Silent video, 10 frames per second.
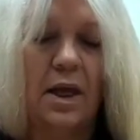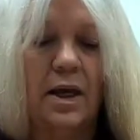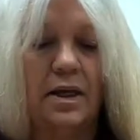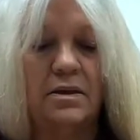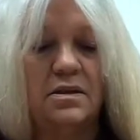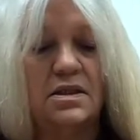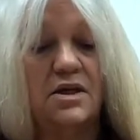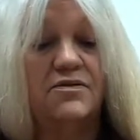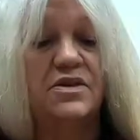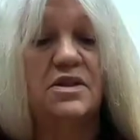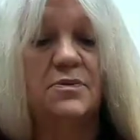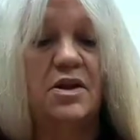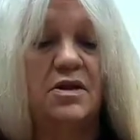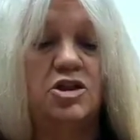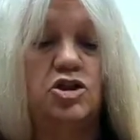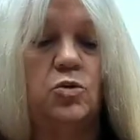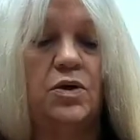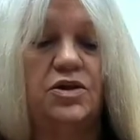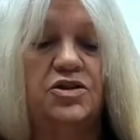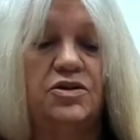and see if it's something that you
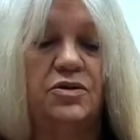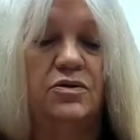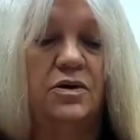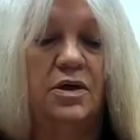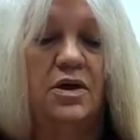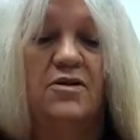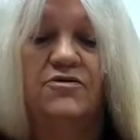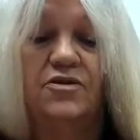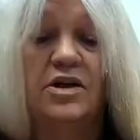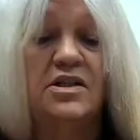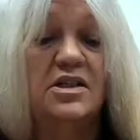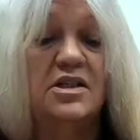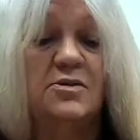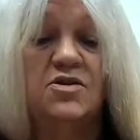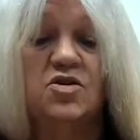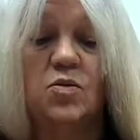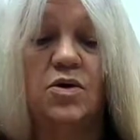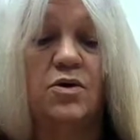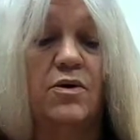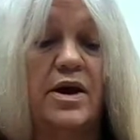want to do. For us, it seems to
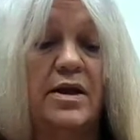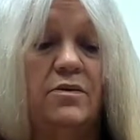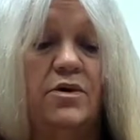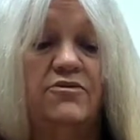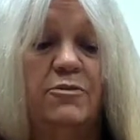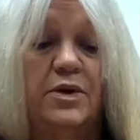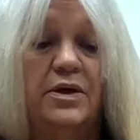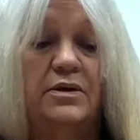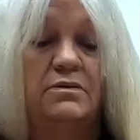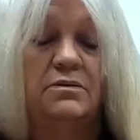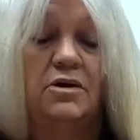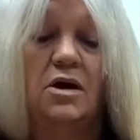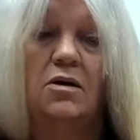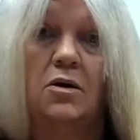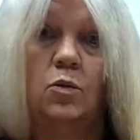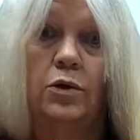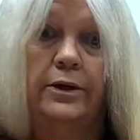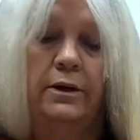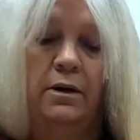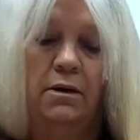work great. We've been, knock on
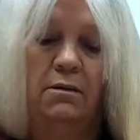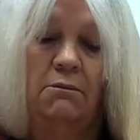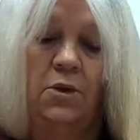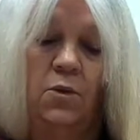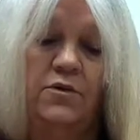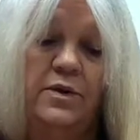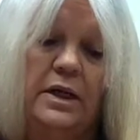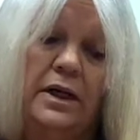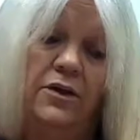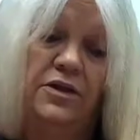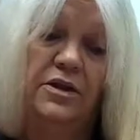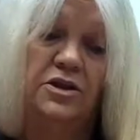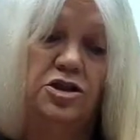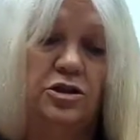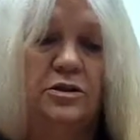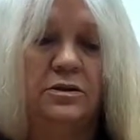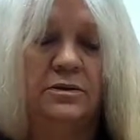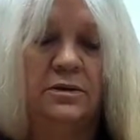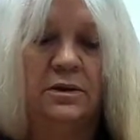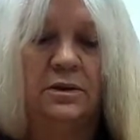wood, we've been healthy this year.